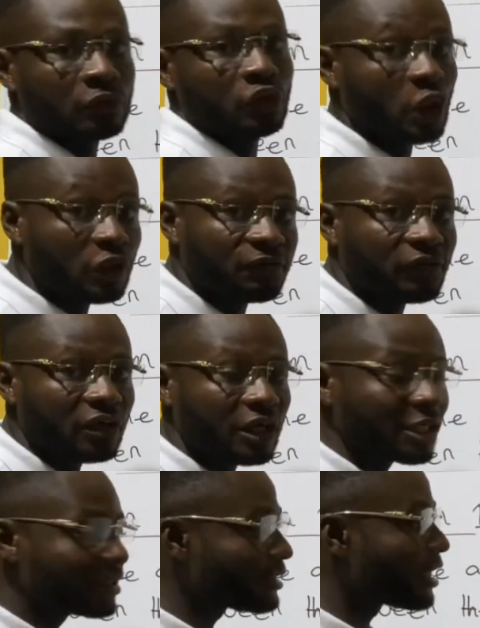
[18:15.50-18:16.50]
Don't
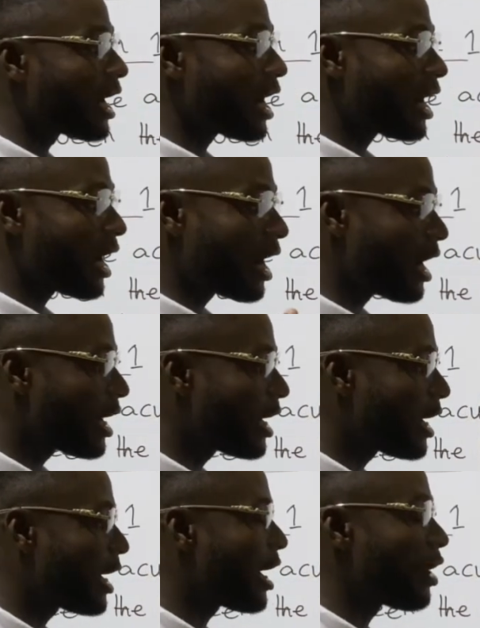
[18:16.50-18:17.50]
forget,
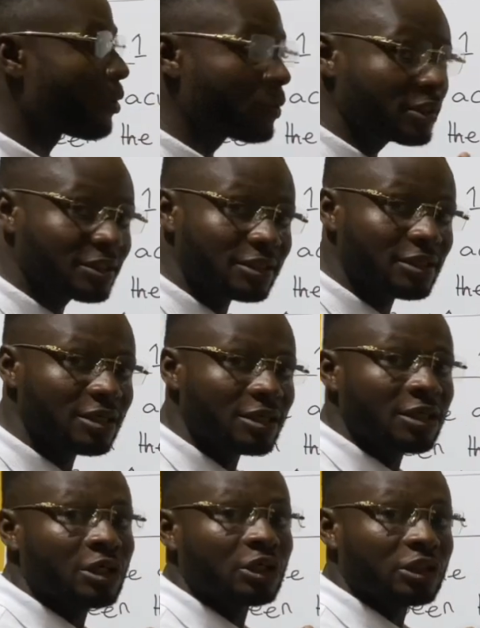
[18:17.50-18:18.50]
I always
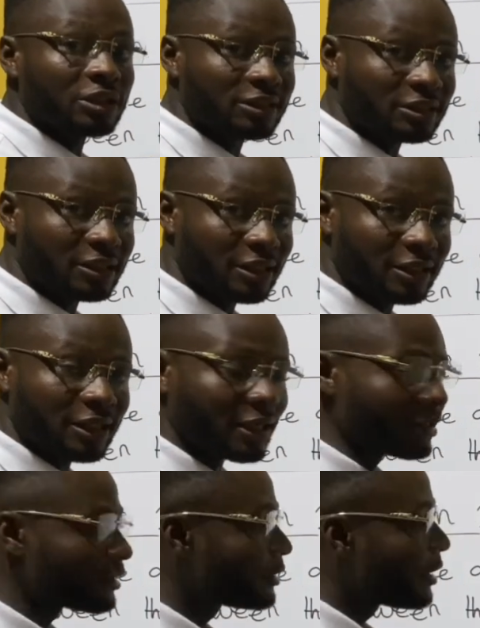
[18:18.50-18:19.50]
say
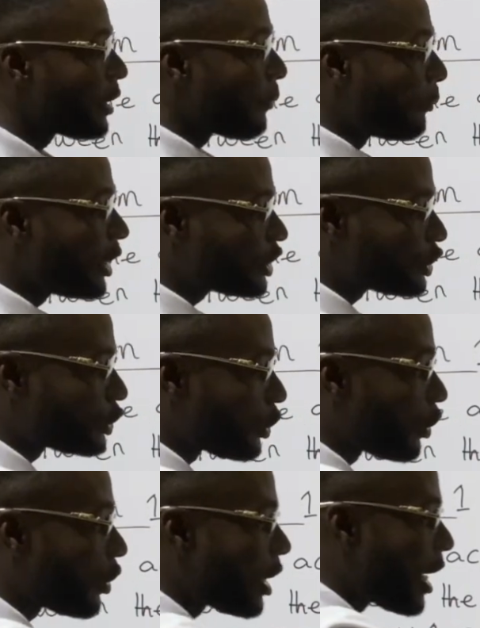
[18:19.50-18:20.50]
that make sure